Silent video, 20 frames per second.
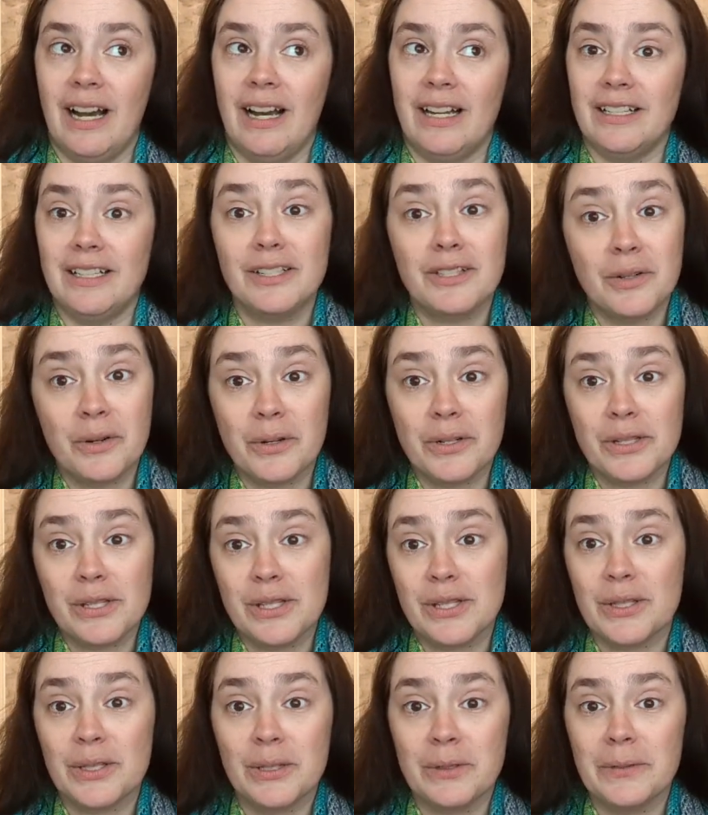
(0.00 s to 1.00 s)
Discord
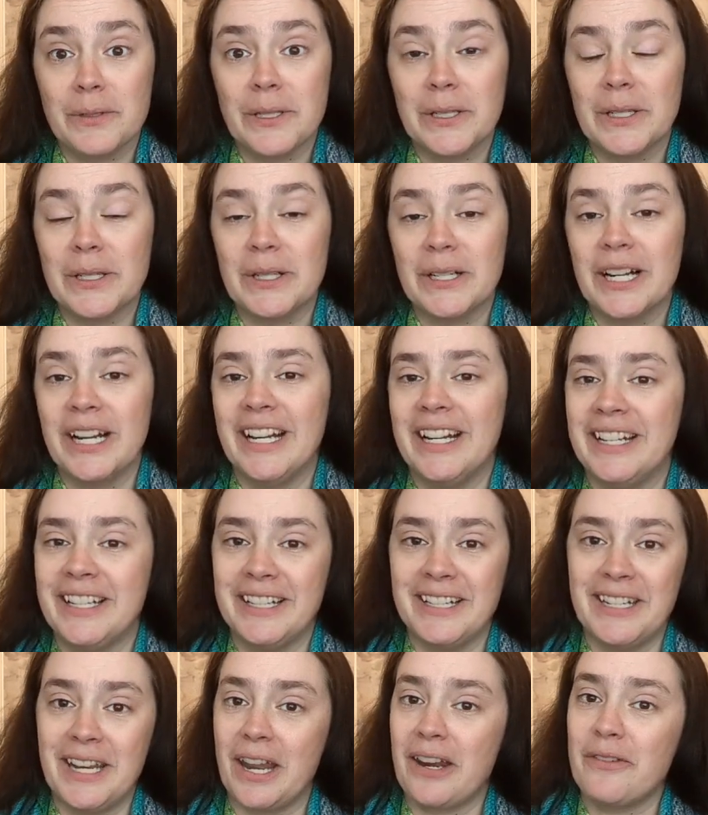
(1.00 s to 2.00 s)
server,
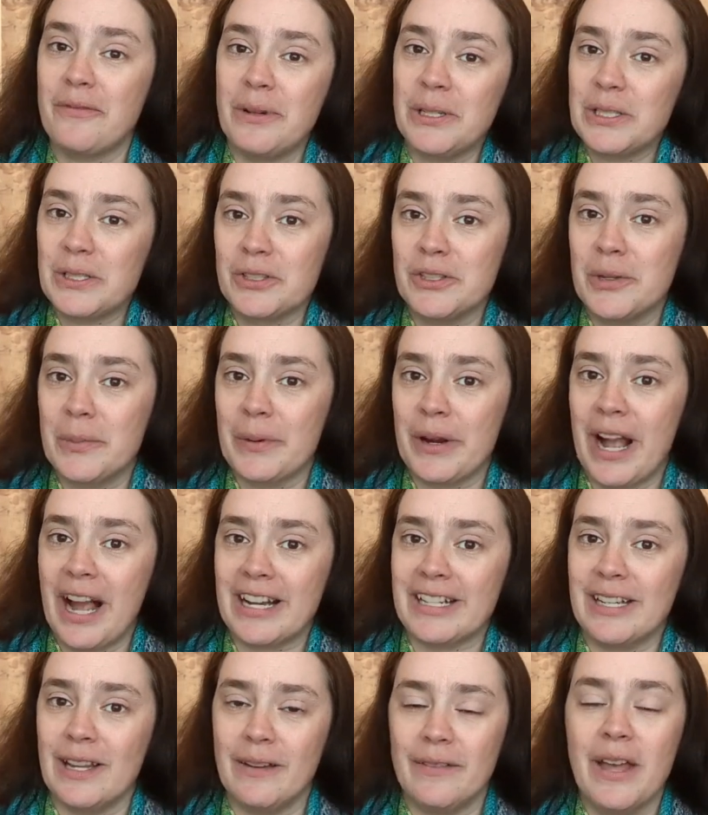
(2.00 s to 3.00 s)
none of which are super
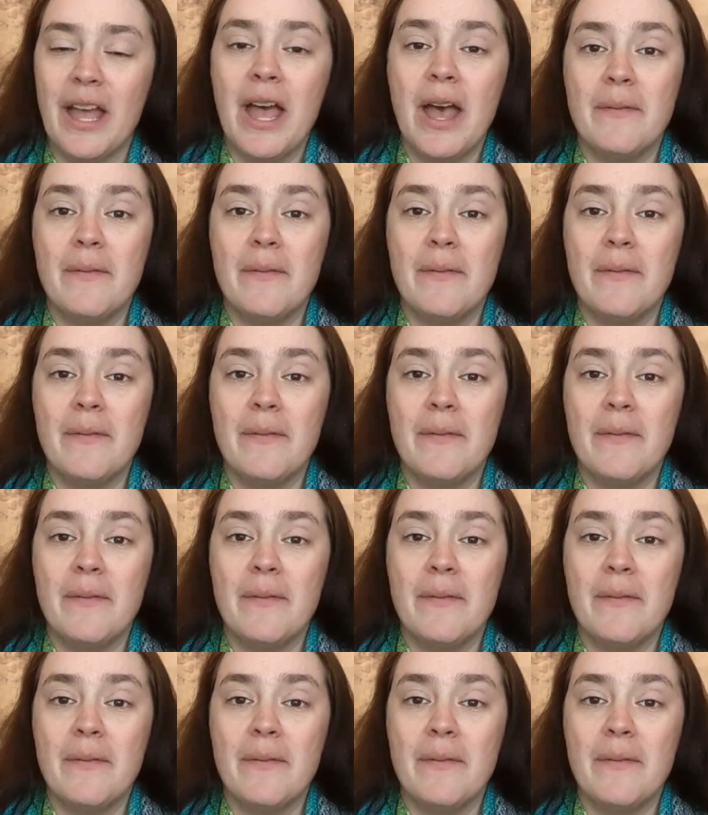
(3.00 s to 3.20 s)
active.